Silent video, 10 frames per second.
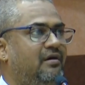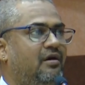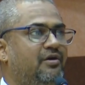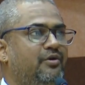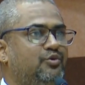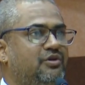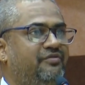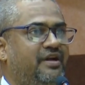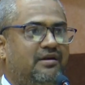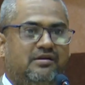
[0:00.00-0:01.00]
on use
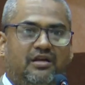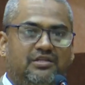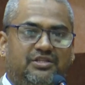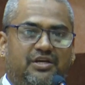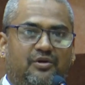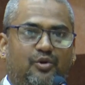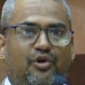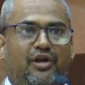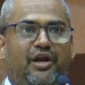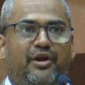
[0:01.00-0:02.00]
of technology
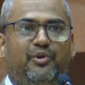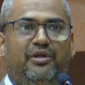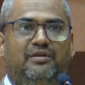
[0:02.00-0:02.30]
only during